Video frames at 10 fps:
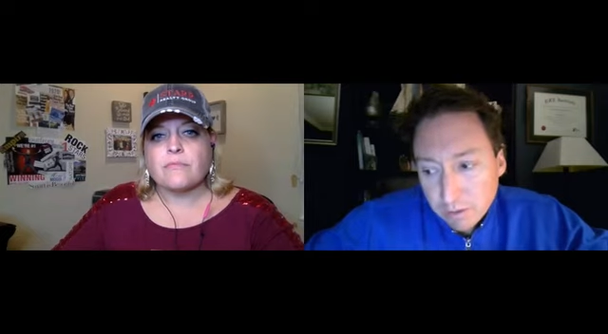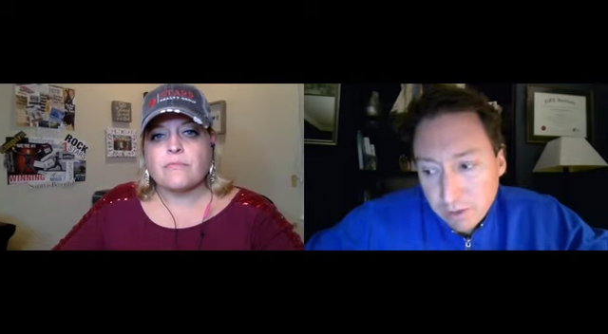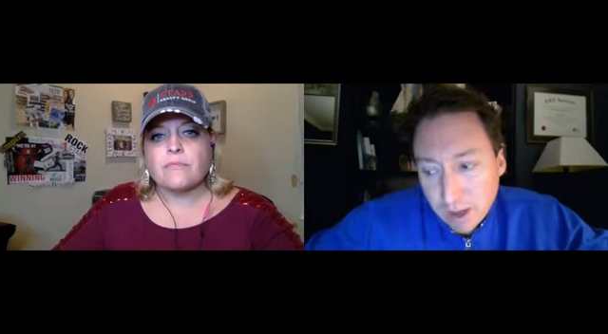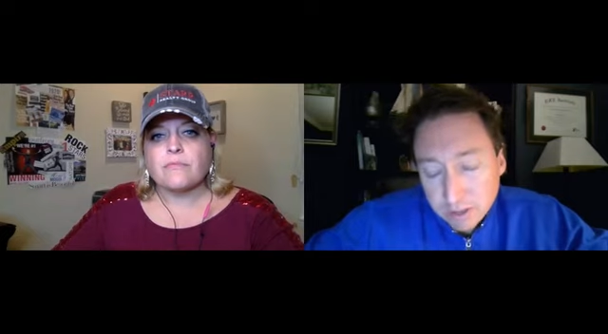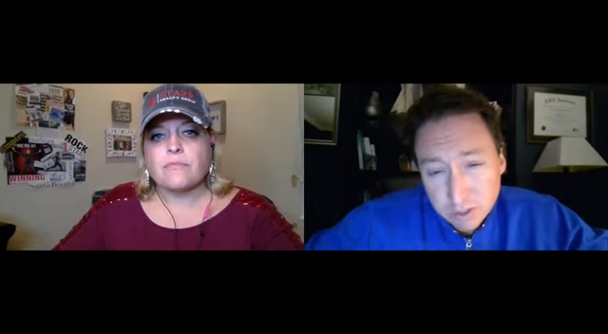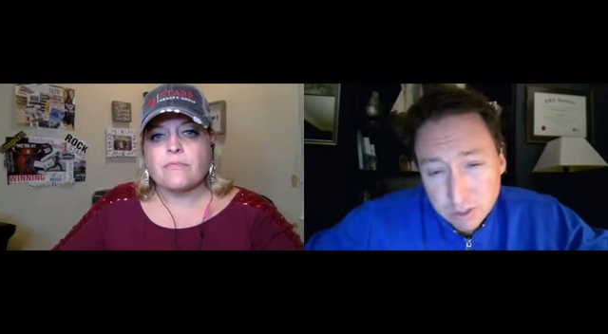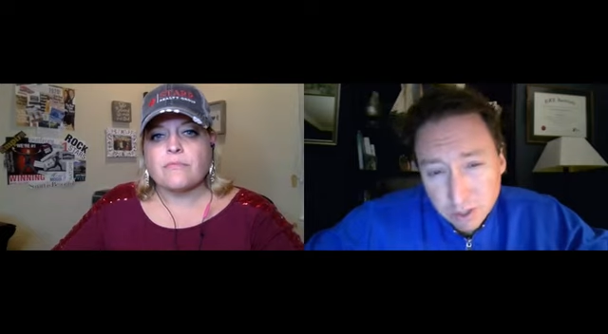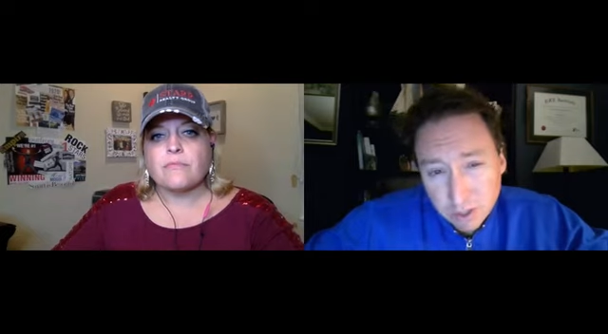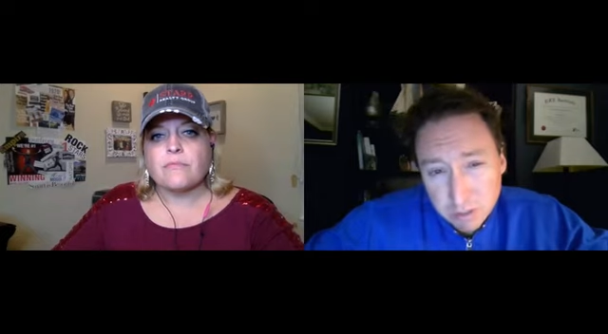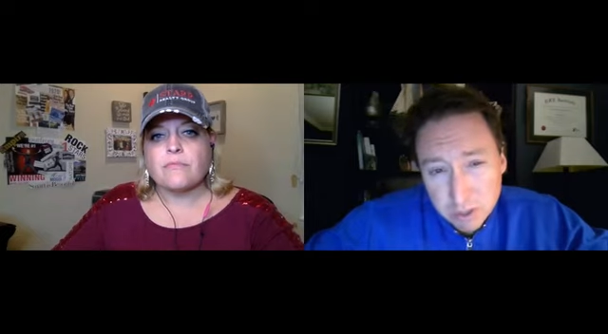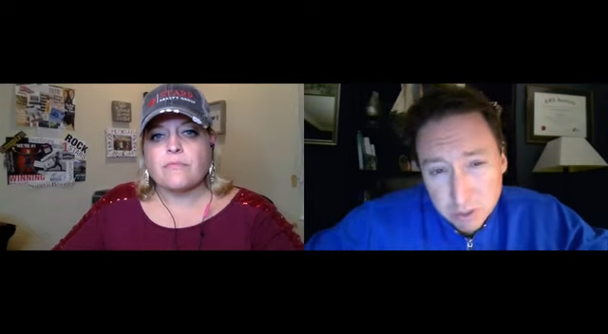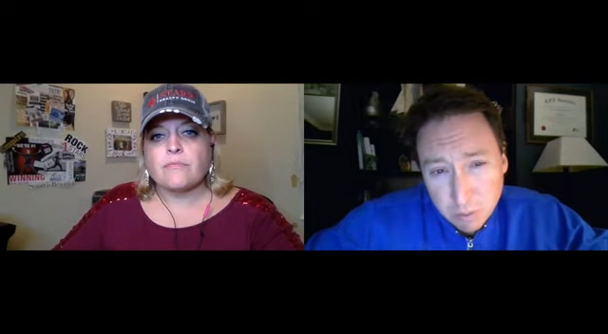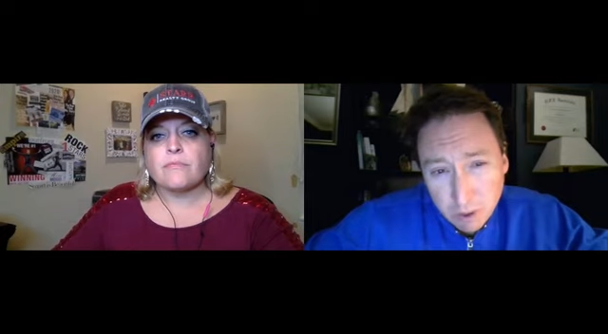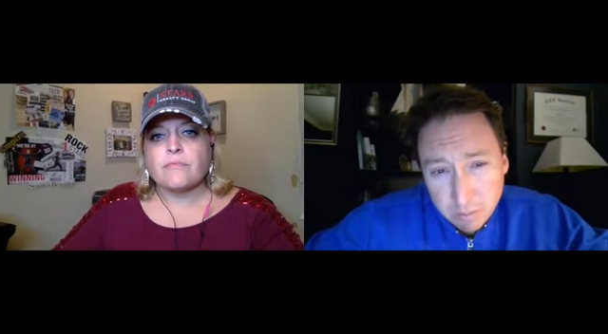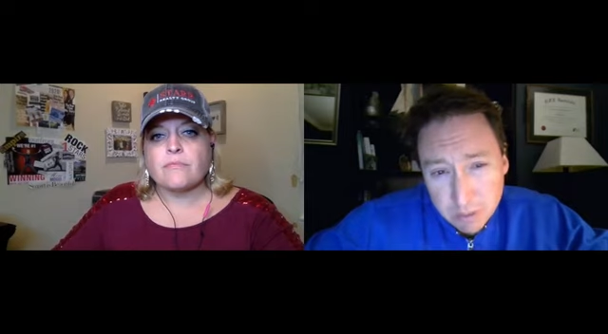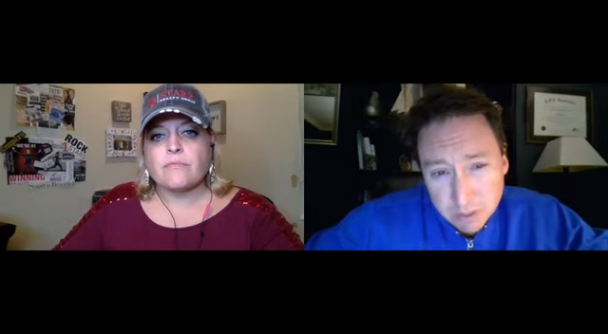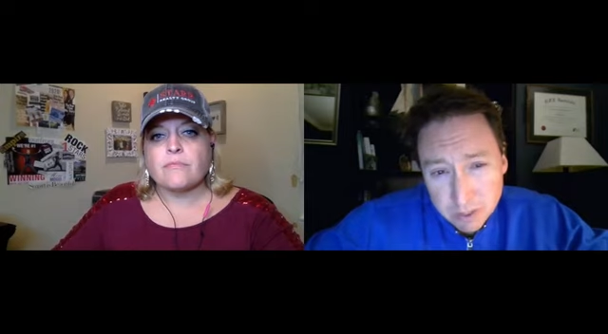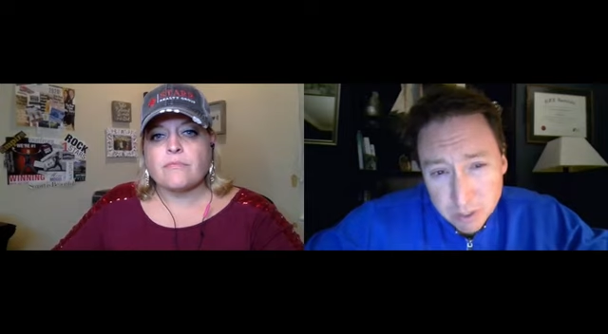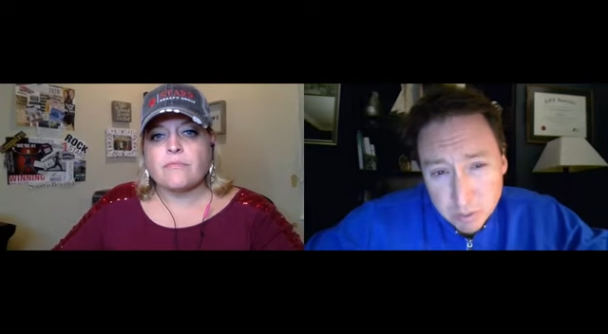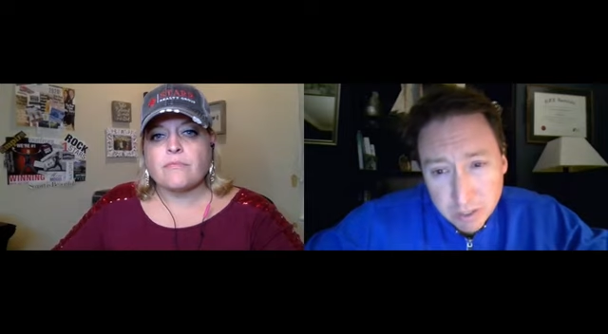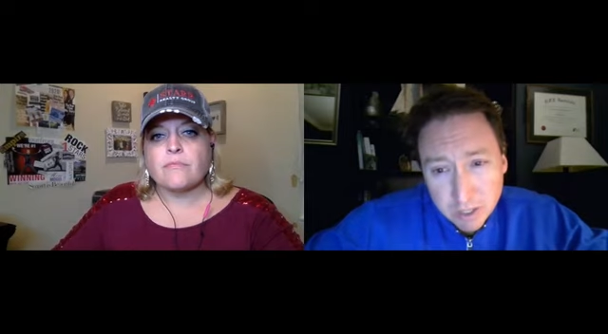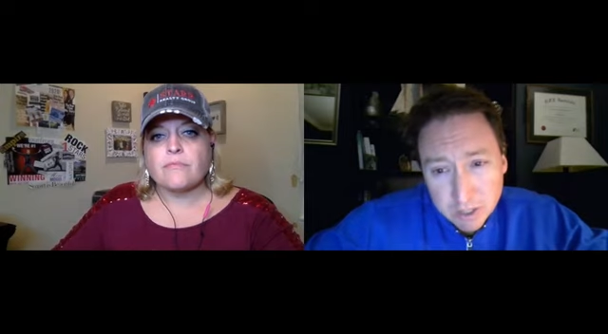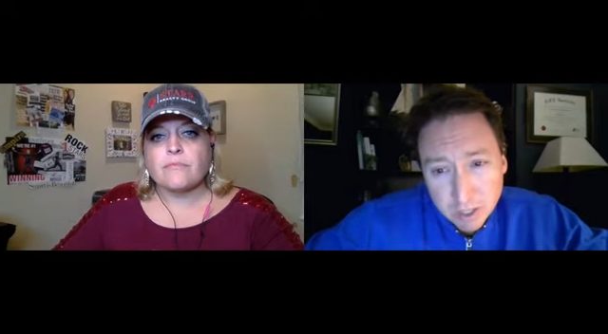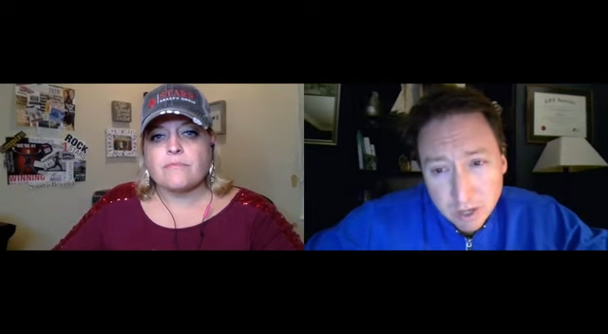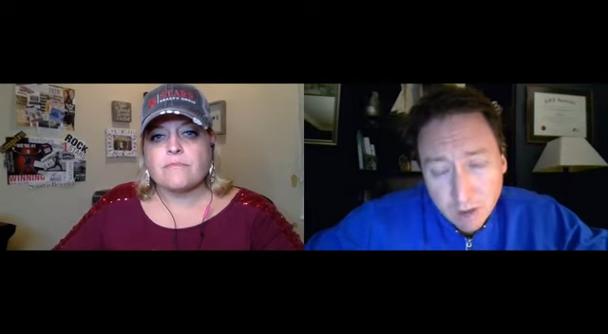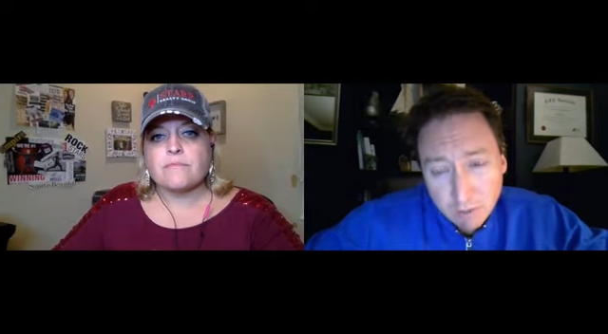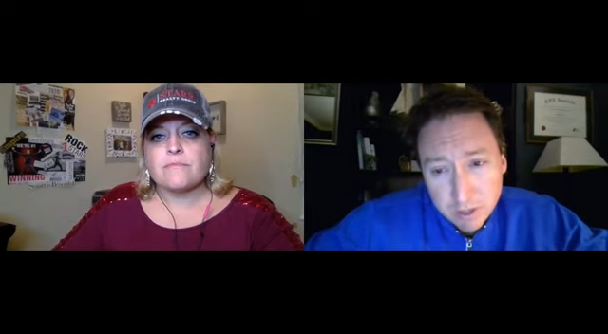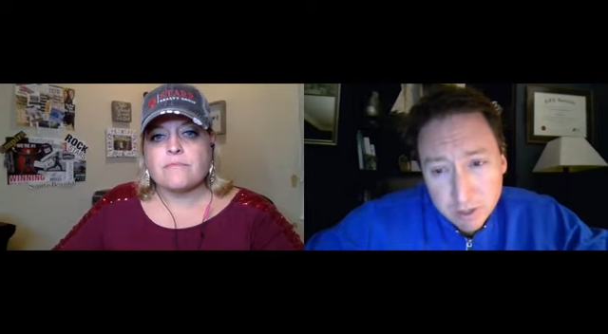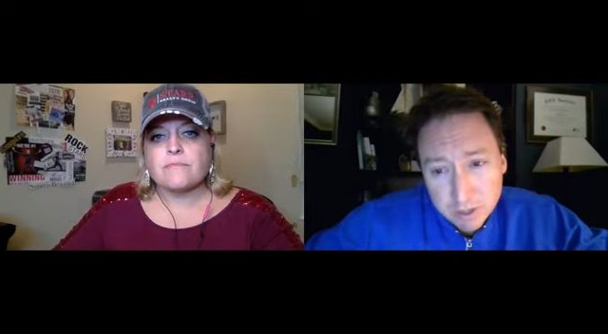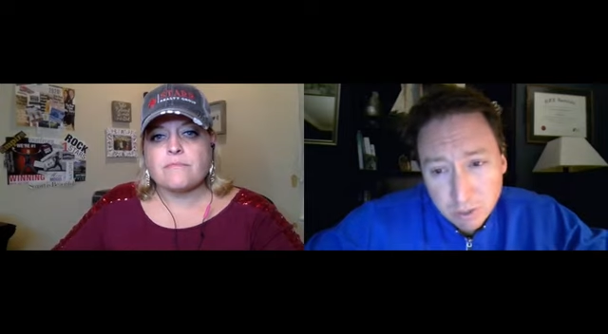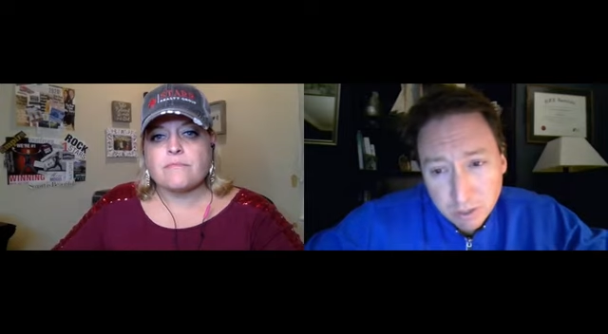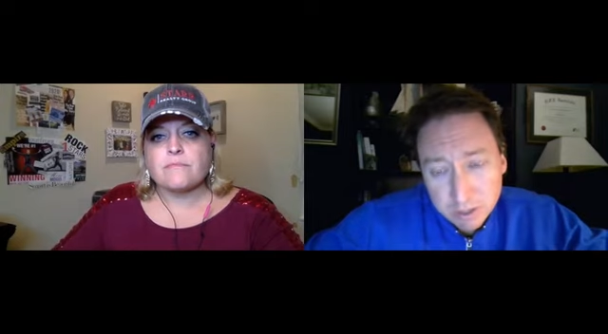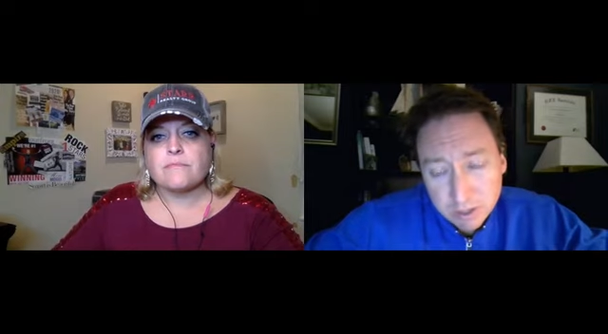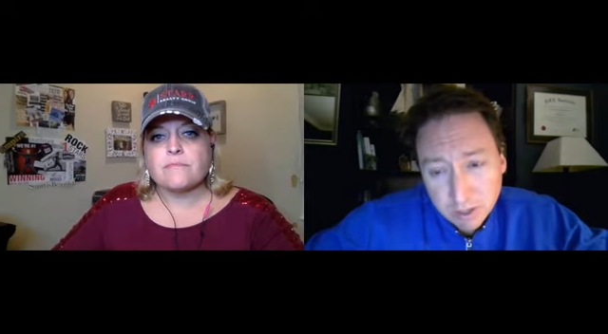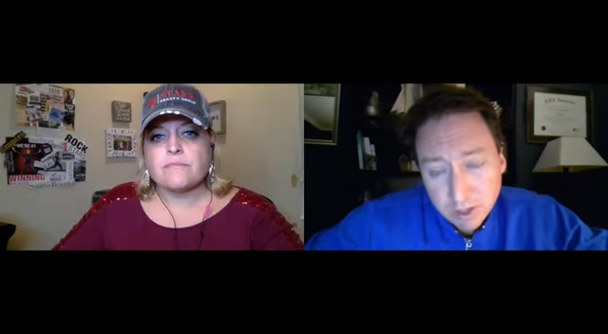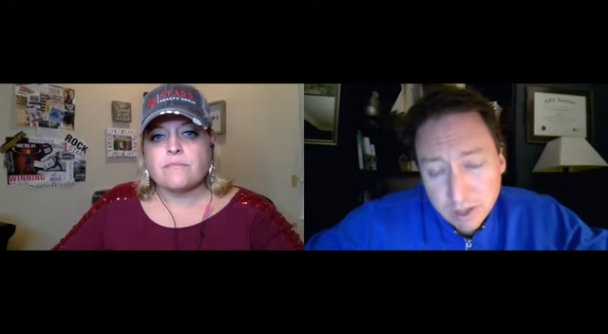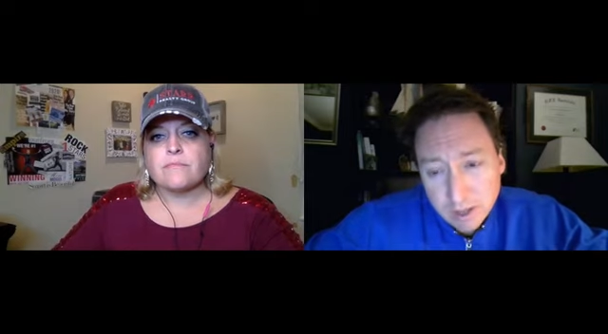Speaker 1: the fastest are going to be the small businesses because the government is going to